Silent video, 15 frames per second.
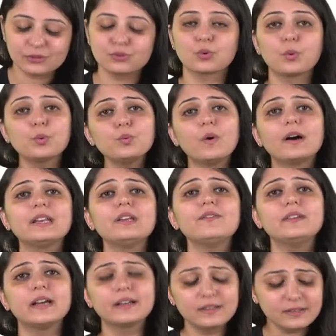So don't worry,
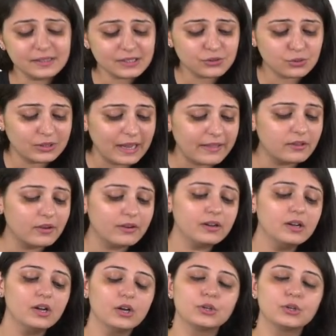we are in this together.